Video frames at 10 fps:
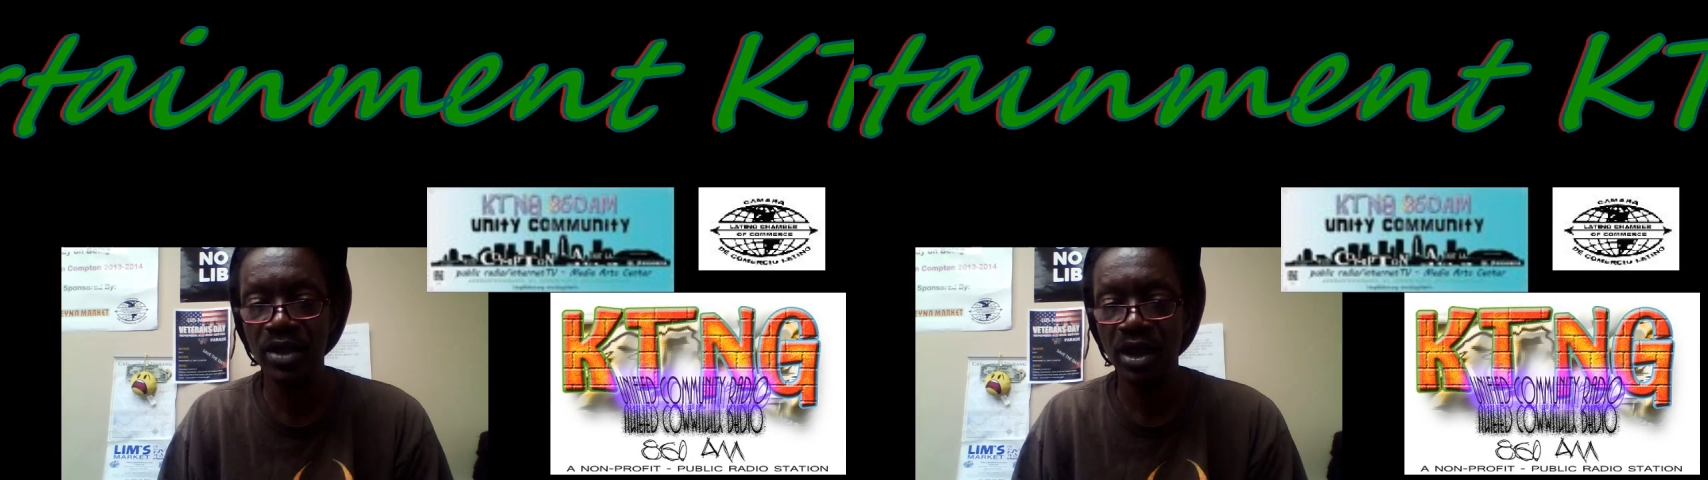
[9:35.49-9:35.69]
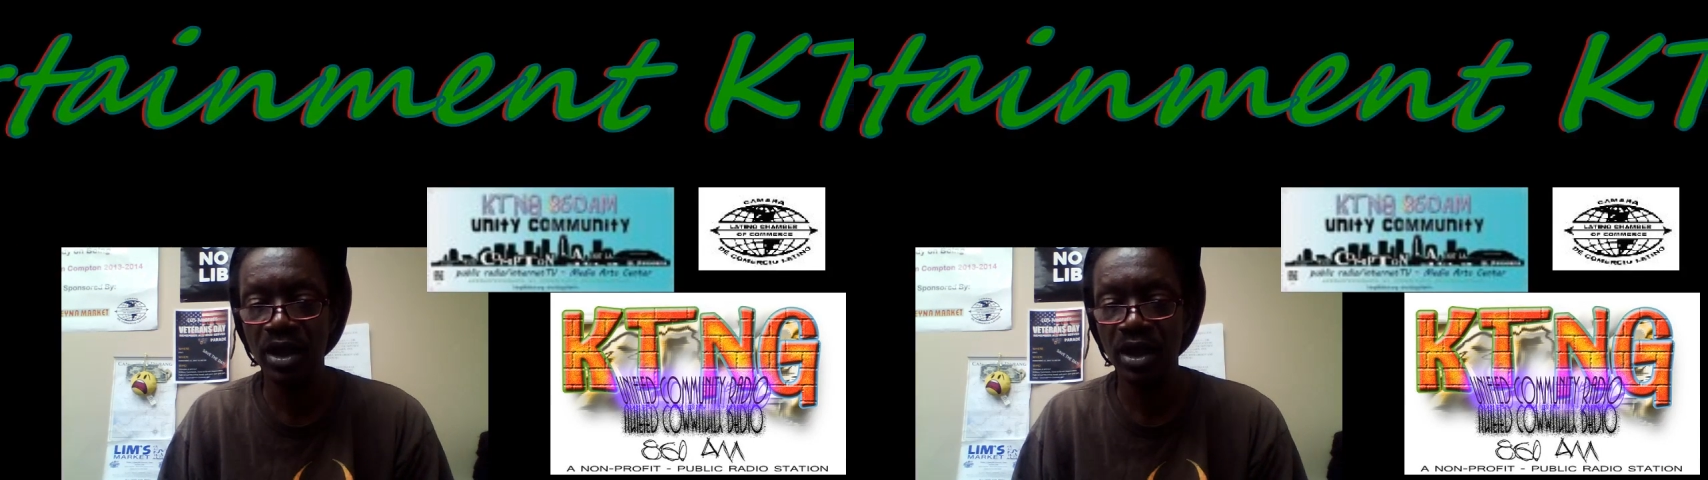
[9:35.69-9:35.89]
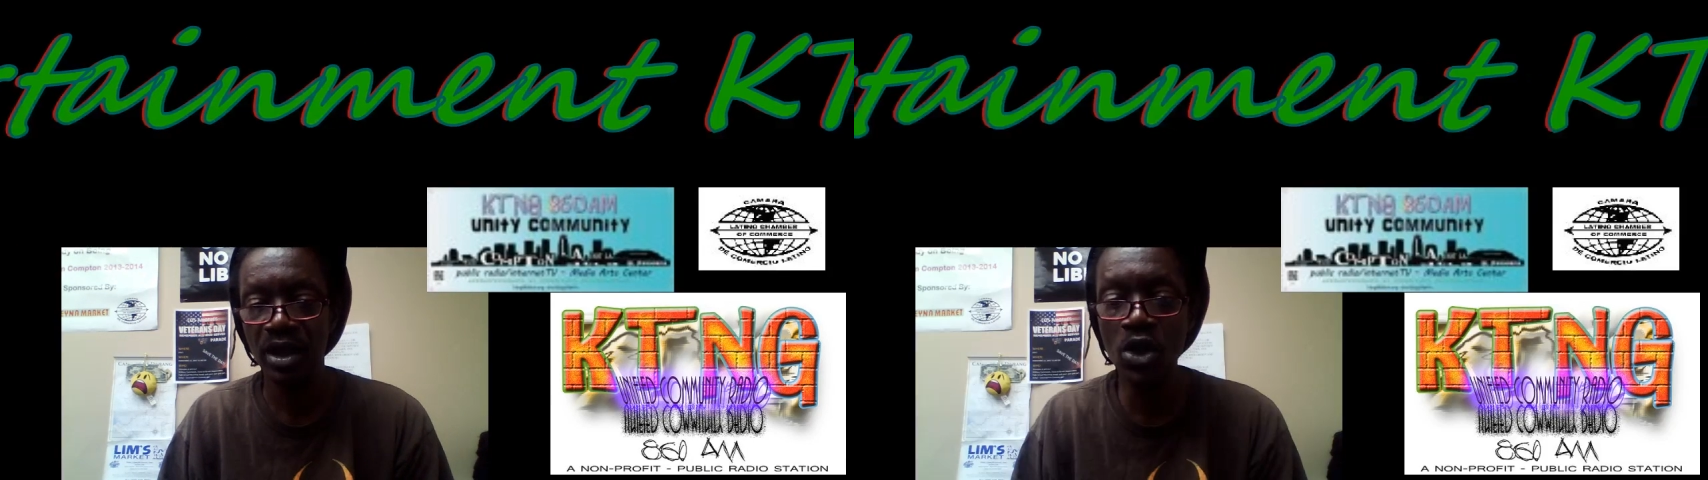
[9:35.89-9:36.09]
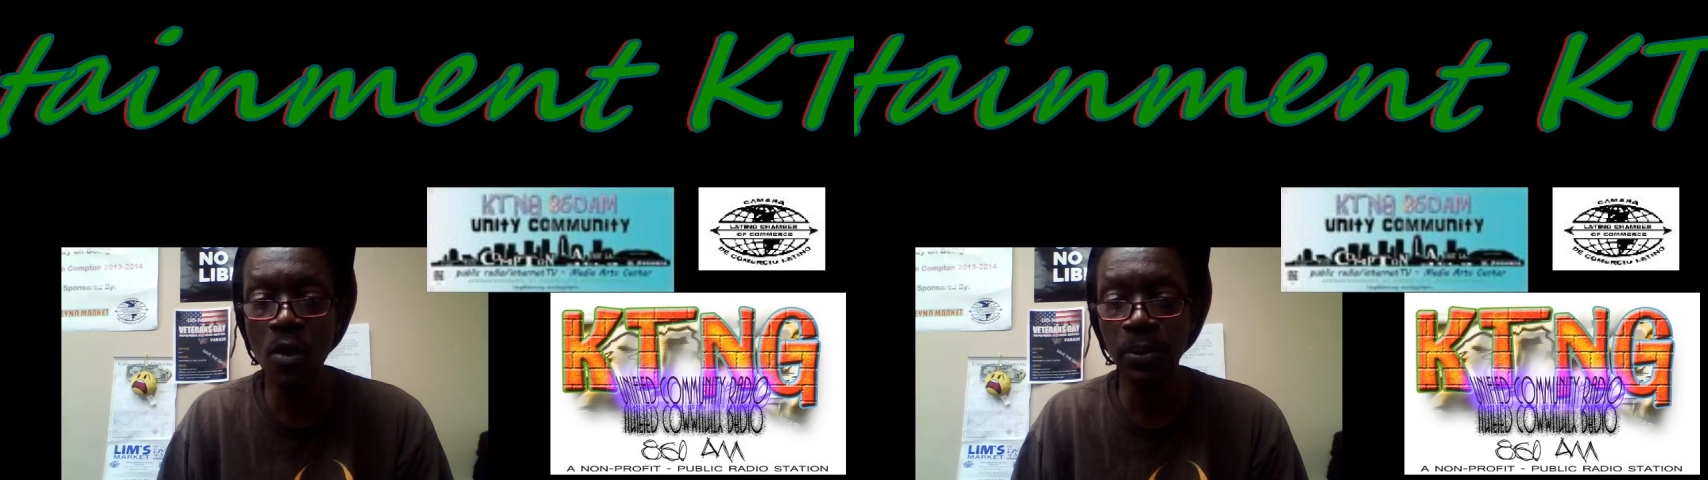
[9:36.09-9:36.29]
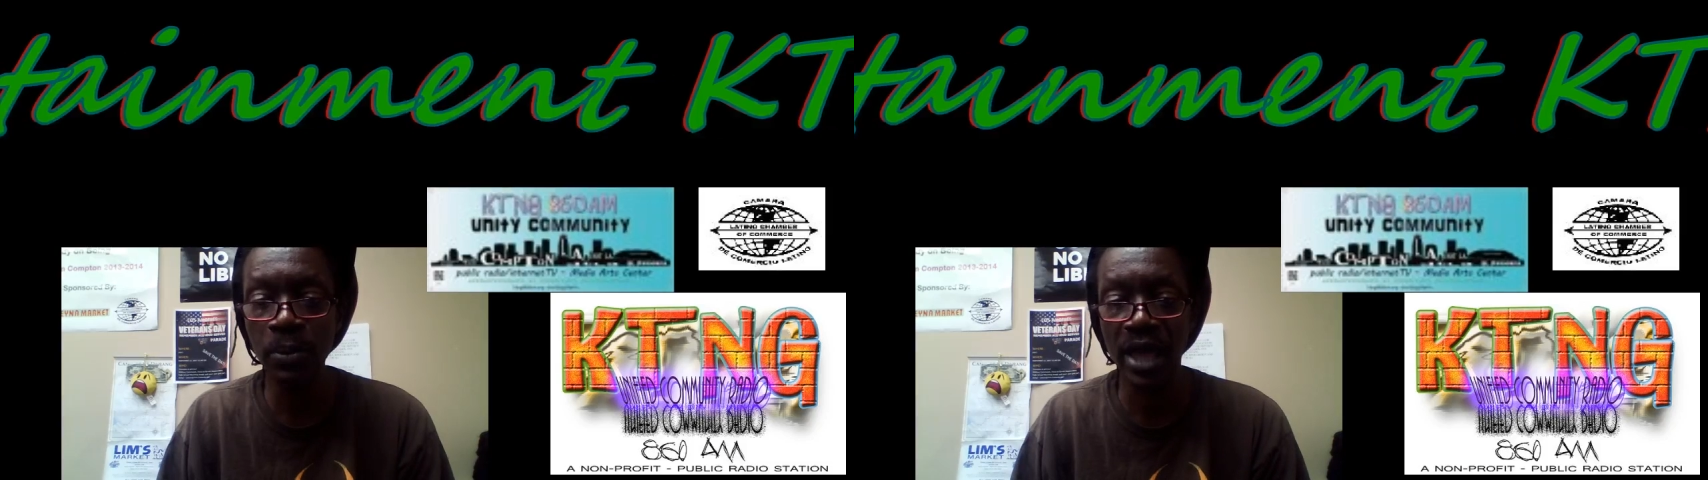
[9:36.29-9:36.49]
a new
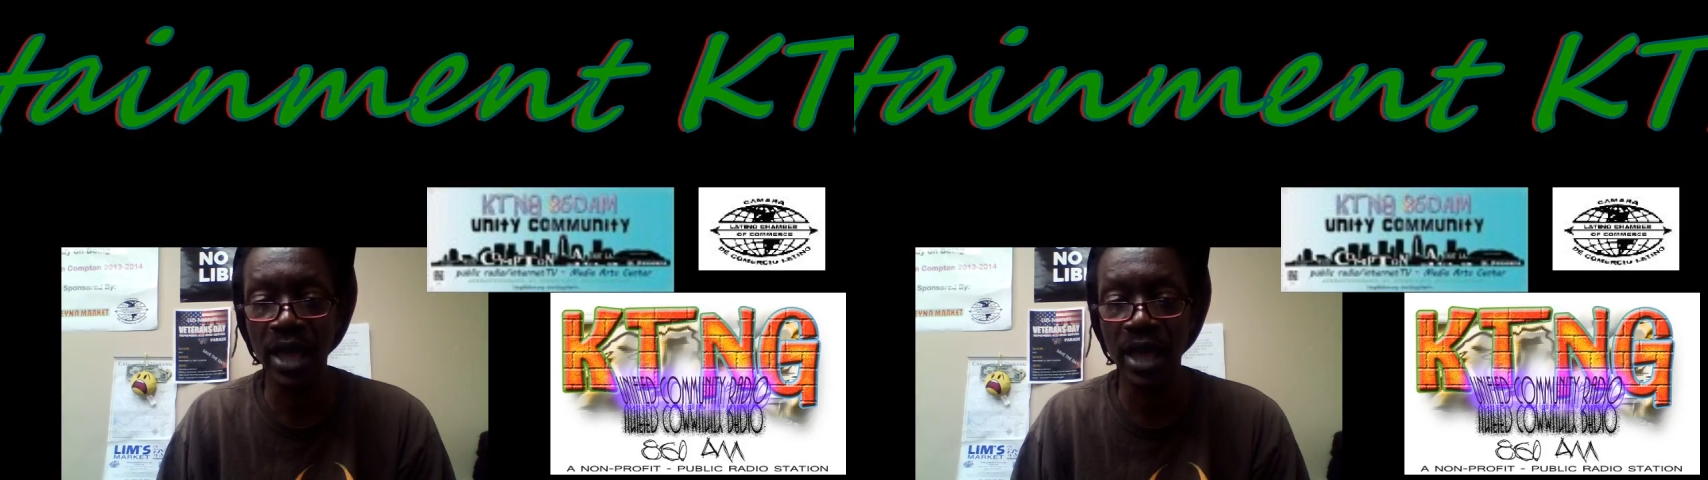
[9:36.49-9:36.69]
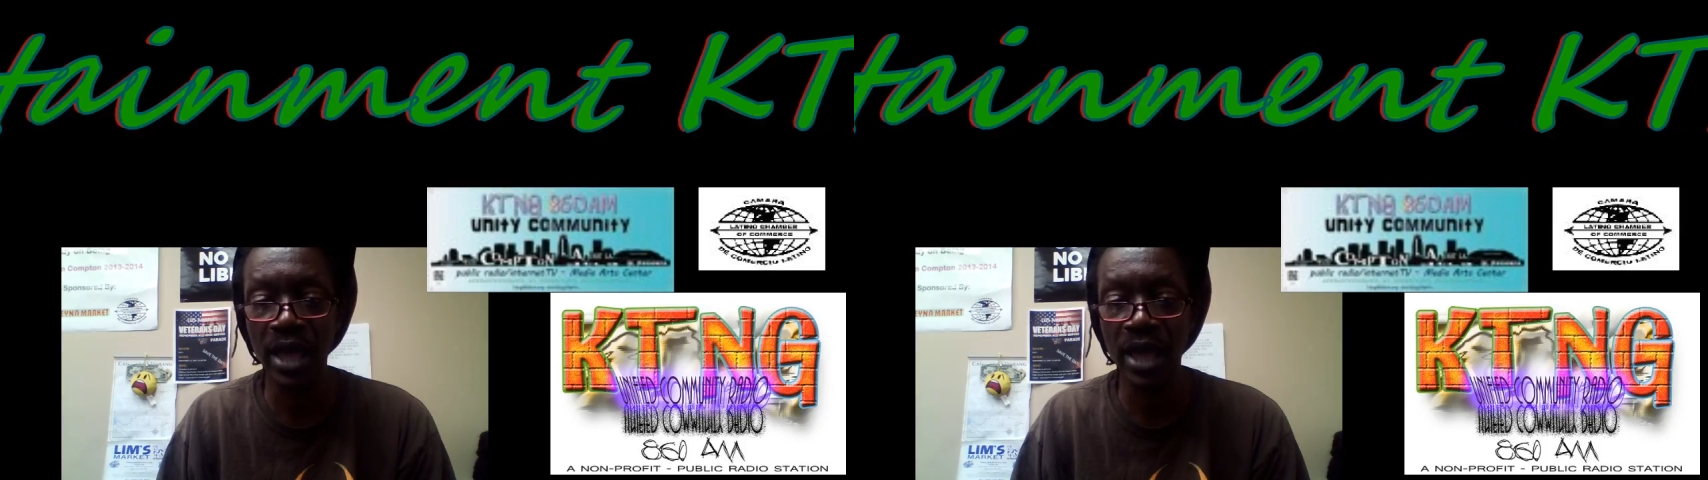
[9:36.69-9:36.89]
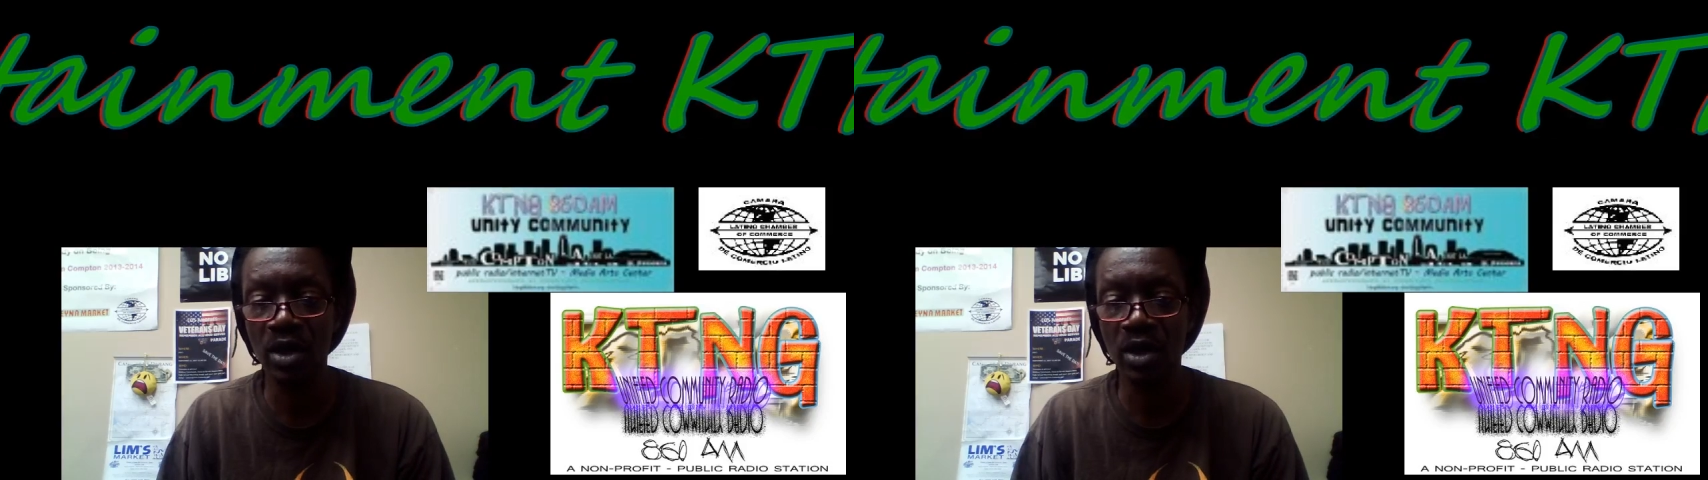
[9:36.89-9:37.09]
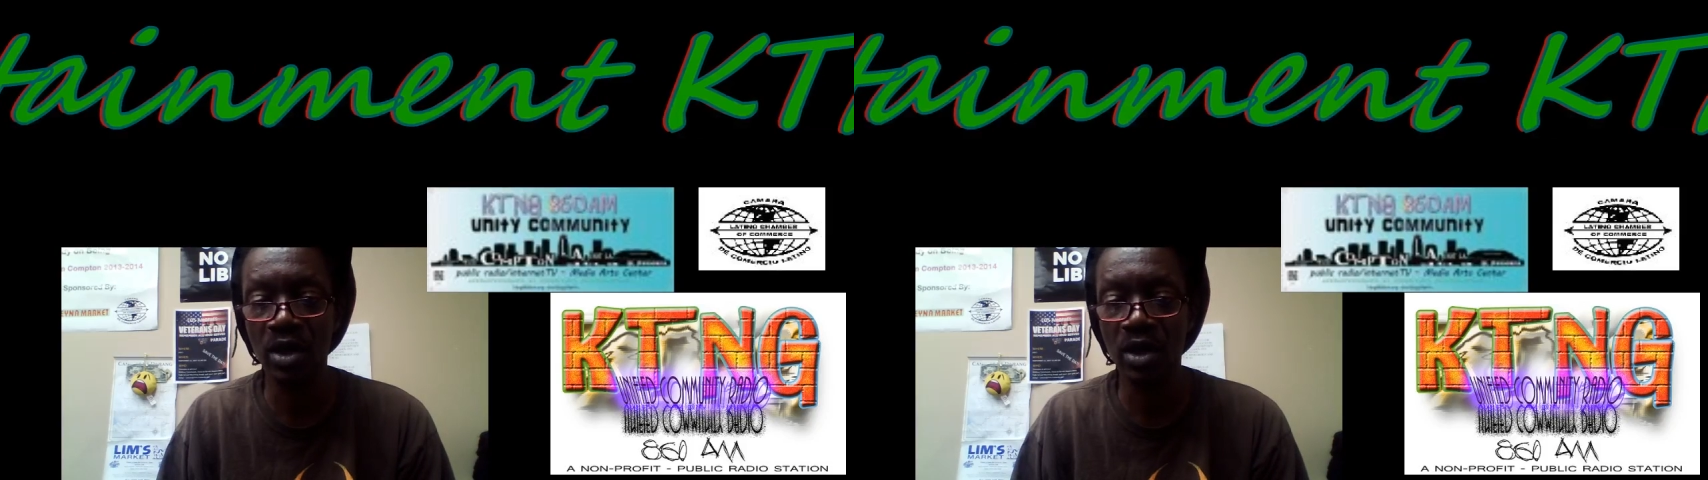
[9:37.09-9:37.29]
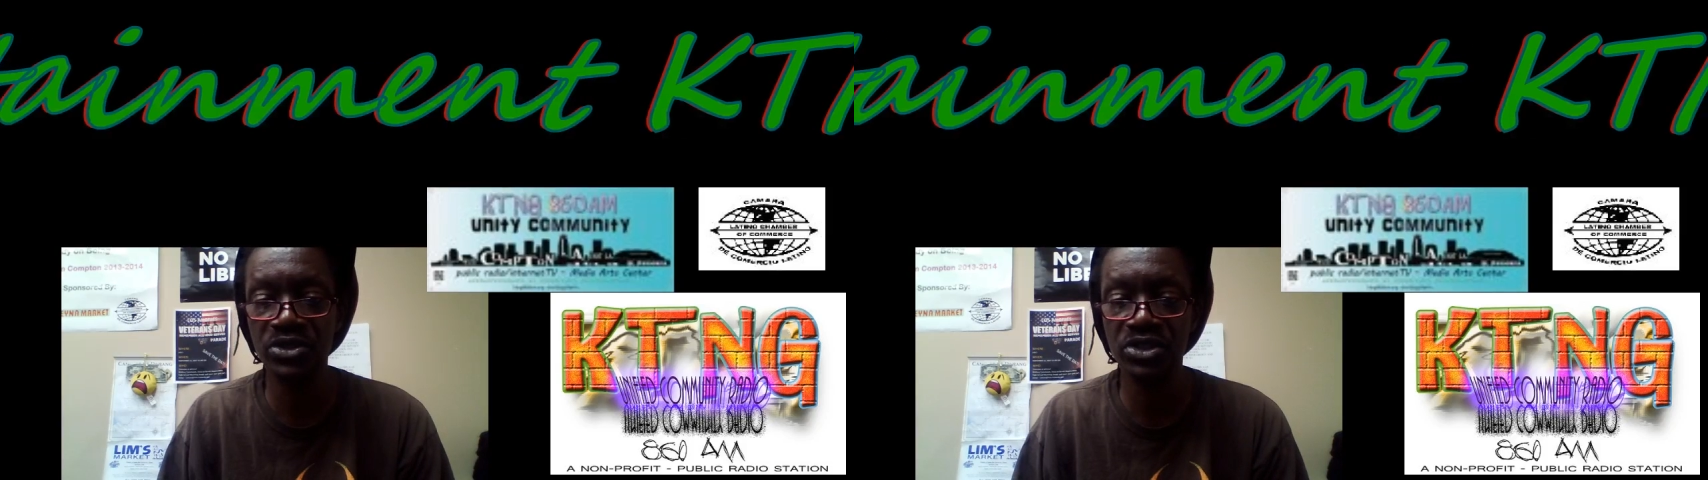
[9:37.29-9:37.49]
plan allowing purchase